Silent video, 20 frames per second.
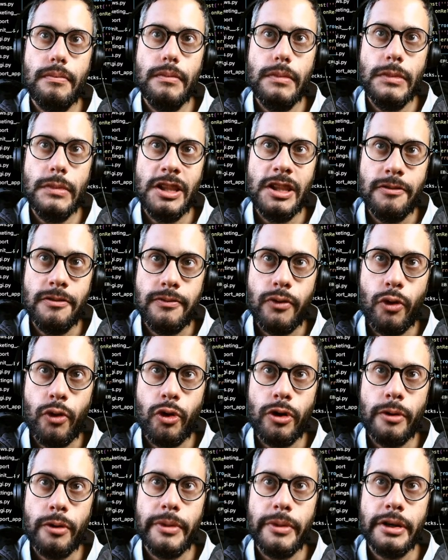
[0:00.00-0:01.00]
the
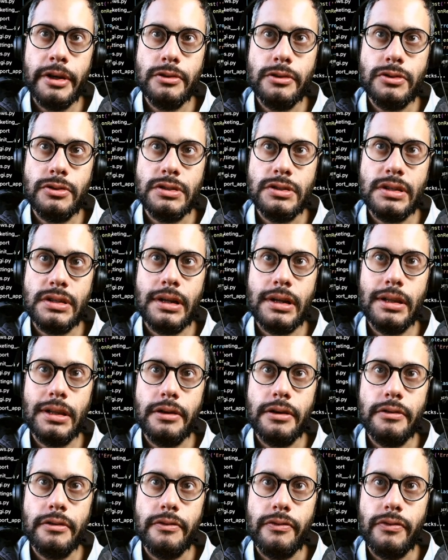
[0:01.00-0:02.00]
form, it'll just clear
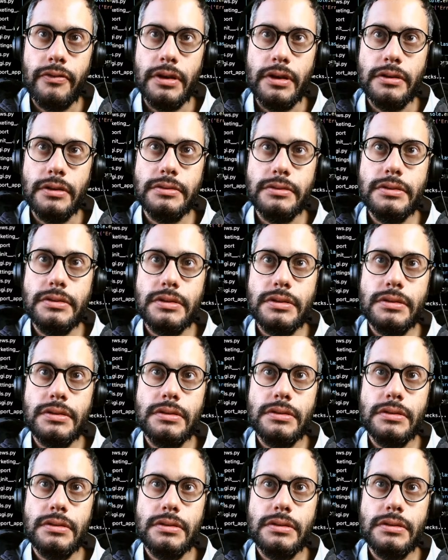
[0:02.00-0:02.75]
the fields.